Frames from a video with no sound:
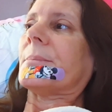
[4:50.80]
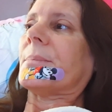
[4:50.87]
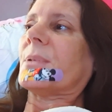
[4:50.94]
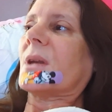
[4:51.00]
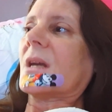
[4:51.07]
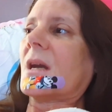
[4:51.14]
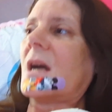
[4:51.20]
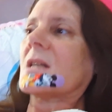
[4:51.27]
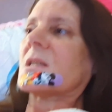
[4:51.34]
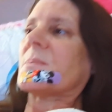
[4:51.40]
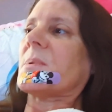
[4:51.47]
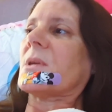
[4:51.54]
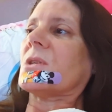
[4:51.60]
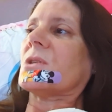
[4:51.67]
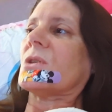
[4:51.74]
But I can't
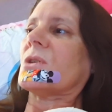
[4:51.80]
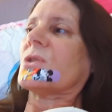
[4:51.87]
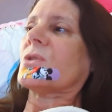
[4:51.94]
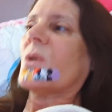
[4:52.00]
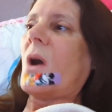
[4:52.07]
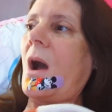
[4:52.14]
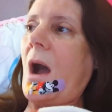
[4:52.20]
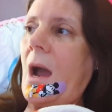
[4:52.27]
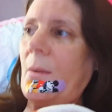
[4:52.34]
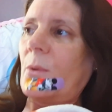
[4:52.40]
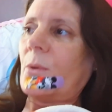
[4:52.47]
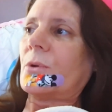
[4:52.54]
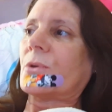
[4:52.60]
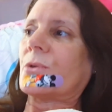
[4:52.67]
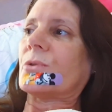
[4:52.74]
speak to you till I'm
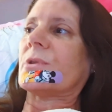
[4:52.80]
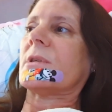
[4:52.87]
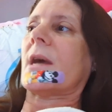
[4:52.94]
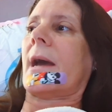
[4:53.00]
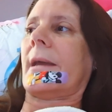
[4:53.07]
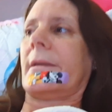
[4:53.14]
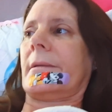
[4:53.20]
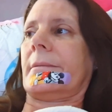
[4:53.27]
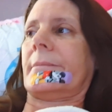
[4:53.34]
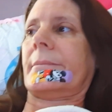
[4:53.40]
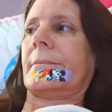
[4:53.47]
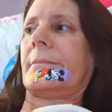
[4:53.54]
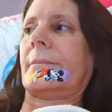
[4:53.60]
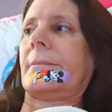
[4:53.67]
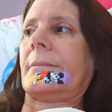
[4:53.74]
on a good day.
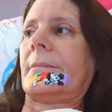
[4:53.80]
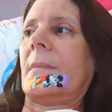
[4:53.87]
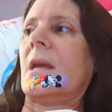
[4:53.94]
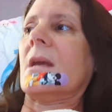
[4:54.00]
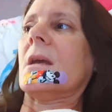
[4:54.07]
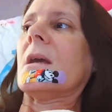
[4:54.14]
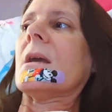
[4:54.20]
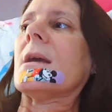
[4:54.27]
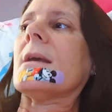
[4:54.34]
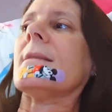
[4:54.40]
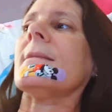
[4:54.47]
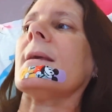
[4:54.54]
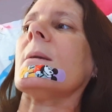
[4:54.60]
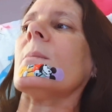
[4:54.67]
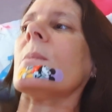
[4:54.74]

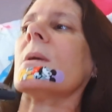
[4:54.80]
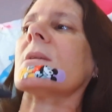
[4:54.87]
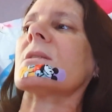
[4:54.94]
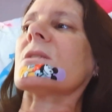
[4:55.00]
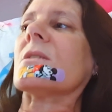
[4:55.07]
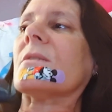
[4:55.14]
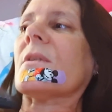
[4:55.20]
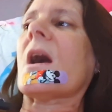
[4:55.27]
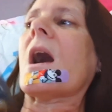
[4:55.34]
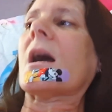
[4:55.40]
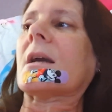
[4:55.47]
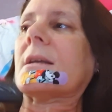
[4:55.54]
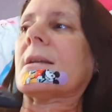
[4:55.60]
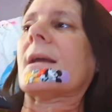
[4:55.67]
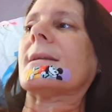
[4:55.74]
And then we're sort of like, I
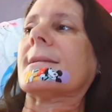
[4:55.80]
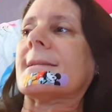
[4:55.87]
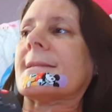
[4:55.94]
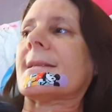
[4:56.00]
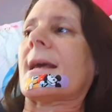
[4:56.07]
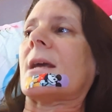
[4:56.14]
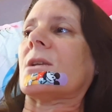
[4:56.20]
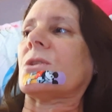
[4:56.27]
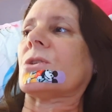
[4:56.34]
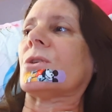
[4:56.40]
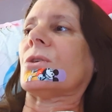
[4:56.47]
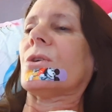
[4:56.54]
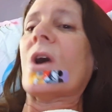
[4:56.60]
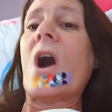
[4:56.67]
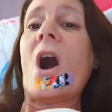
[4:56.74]
can understand
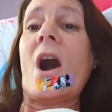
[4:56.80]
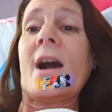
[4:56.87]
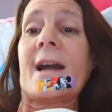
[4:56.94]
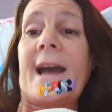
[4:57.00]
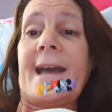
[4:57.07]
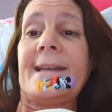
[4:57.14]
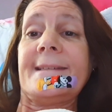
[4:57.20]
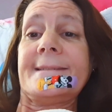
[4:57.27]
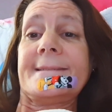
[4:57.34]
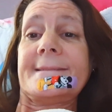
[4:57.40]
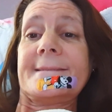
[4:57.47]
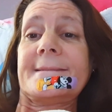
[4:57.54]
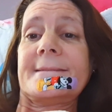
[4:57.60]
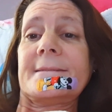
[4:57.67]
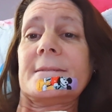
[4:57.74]
you. Okay?
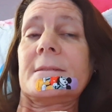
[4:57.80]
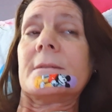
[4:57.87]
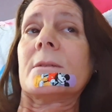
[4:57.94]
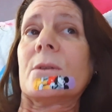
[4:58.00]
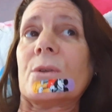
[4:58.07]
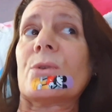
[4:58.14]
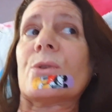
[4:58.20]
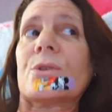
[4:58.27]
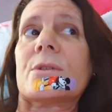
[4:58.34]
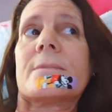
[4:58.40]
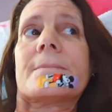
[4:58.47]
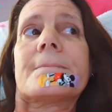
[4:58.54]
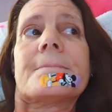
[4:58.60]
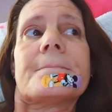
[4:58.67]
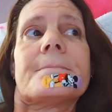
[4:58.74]
Good.
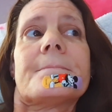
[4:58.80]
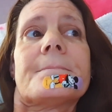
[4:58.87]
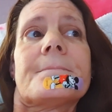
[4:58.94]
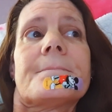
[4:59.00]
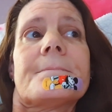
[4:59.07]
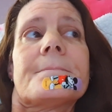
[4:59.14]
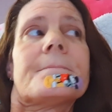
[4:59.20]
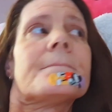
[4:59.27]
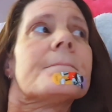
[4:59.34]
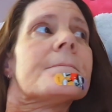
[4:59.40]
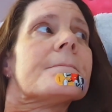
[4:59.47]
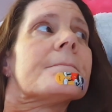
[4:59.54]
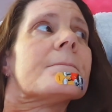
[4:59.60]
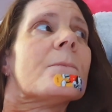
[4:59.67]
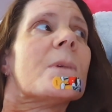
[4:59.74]

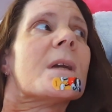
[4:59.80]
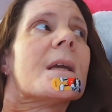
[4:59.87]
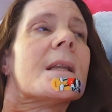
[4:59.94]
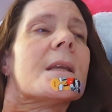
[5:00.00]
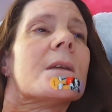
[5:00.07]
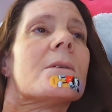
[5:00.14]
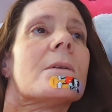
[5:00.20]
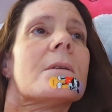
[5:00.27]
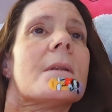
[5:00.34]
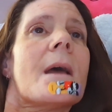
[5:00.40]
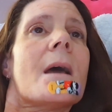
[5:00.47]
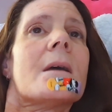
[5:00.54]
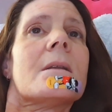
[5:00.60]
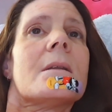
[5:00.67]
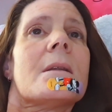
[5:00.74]
We're clear on
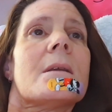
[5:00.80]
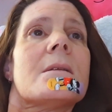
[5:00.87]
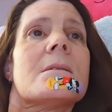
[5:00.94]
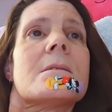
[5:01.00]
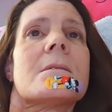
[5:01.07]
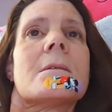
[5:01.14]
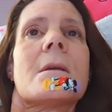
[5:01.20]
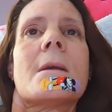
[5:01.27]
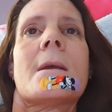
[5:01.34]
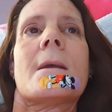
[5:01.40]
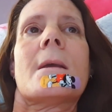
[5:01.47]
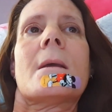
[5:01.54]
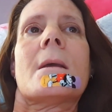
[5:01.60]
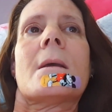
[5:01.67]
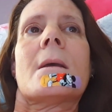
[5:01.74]
that at least.
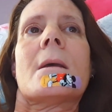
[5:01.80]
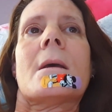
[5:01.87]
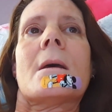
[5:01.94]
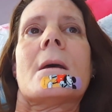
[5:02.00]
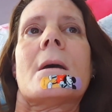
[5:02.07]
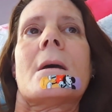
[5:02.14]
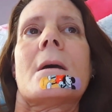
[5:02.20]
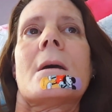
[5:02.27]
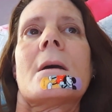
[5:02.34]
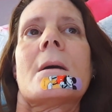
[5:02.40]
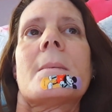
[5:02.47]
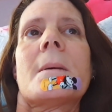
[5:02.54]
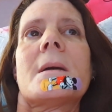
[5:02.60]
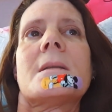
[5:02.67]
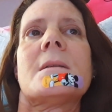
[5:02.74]

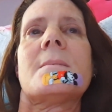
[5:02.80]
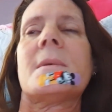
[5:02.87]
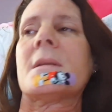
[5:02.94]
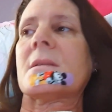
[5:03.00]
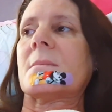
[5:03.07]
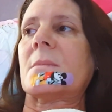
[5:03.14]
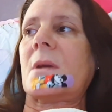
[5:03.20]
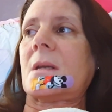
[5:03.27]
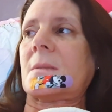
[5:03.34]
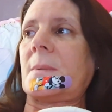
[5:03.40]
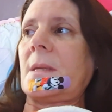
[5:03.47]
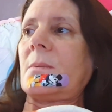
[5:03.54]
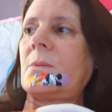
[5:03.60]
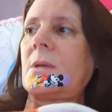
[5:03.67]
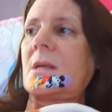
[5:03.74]
I did meet some nice
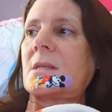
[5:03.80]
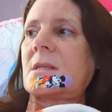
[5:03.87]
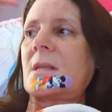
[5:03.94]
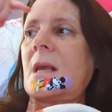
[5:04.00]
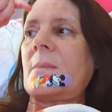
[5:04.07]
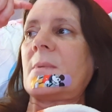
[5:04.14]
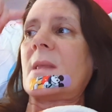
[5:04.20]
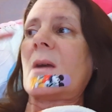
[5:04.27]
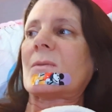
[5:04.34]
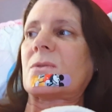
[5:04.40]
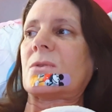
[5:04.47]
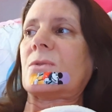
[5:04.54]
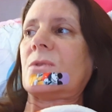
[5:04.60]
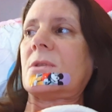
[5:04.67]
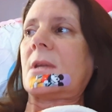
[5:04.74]
people yesterday, but that was
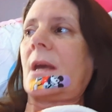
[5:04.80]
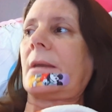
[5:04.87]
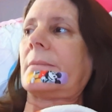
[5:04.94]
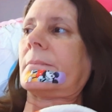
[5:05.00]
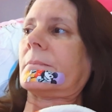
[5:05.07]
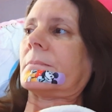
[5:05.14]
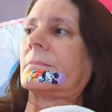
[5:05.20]
a good day.